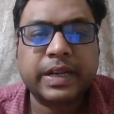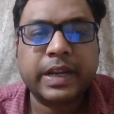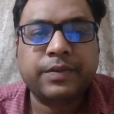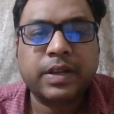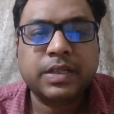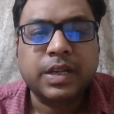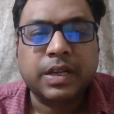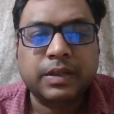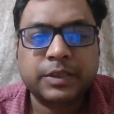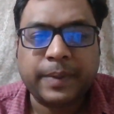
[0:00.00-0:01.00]
in line was
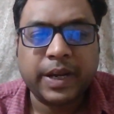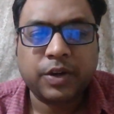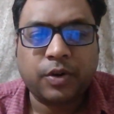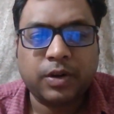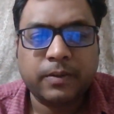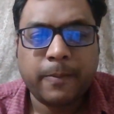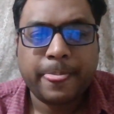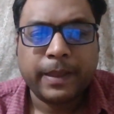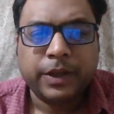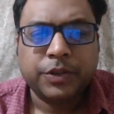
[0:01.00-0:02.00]
spinal cord.
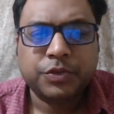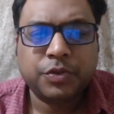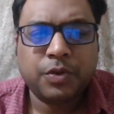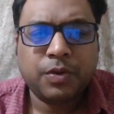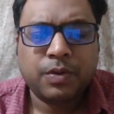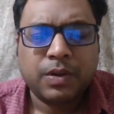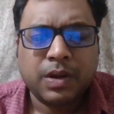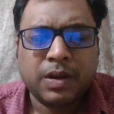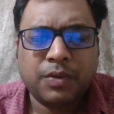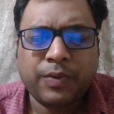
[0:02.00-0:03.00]
So
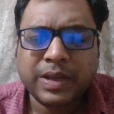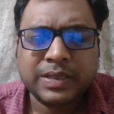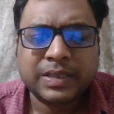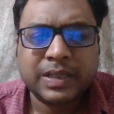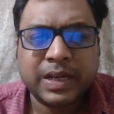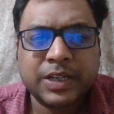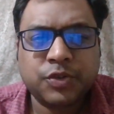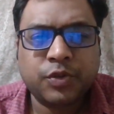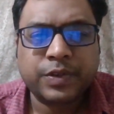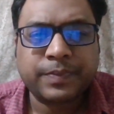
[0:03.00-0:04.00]
why this an
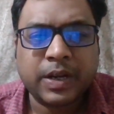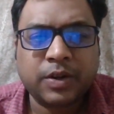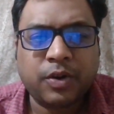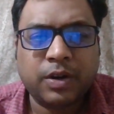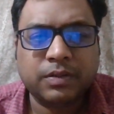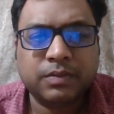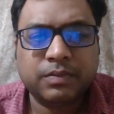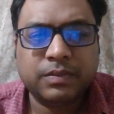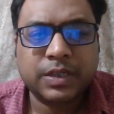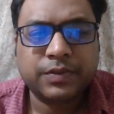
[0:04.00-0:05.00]
issue of spinal cord?
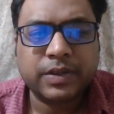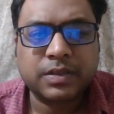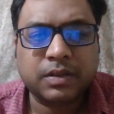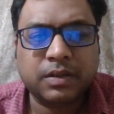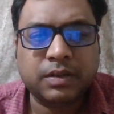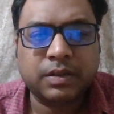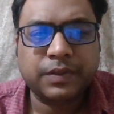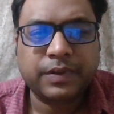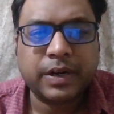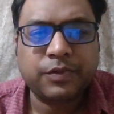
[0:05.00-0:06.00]
It was
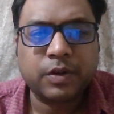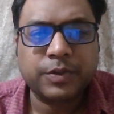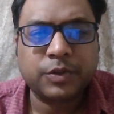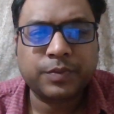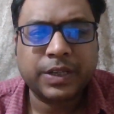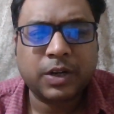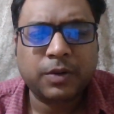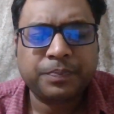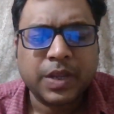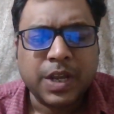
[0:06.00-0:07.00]
difficult for me to figure
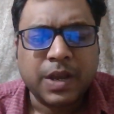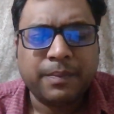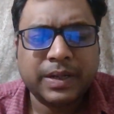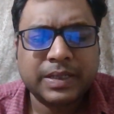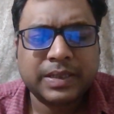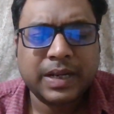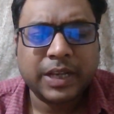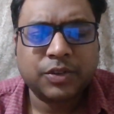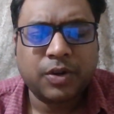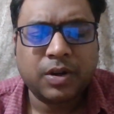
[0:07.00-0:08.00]
out, but still
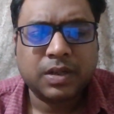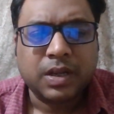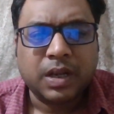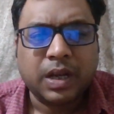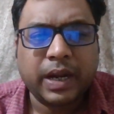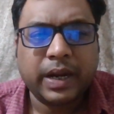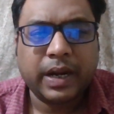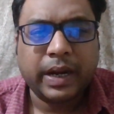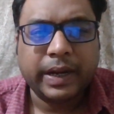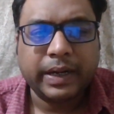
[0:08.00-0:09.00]
I thought,
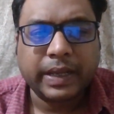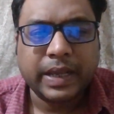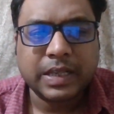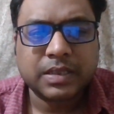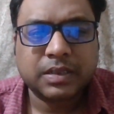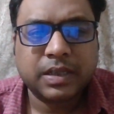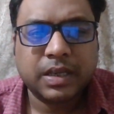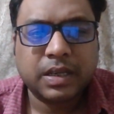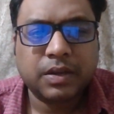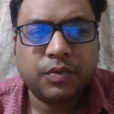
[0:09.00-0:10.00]
and I asked
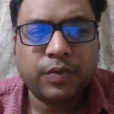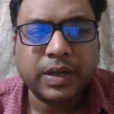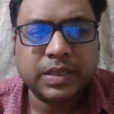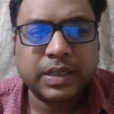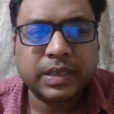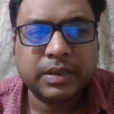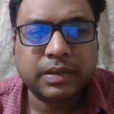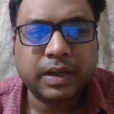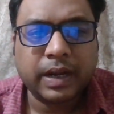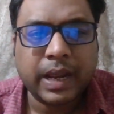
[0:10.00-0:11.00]
why
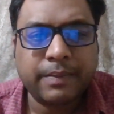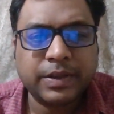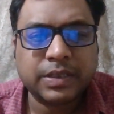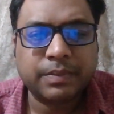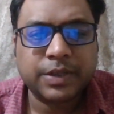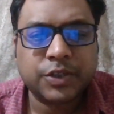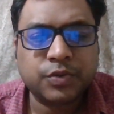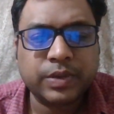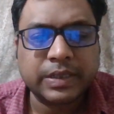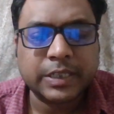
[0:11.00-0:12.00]
the girl having some
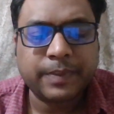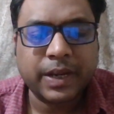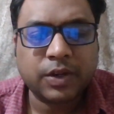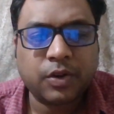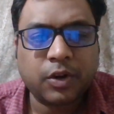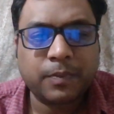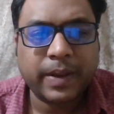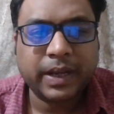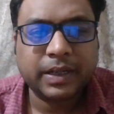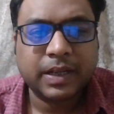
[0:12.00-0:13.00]
issue in the spinal cord or
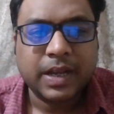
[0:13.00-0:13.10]
back,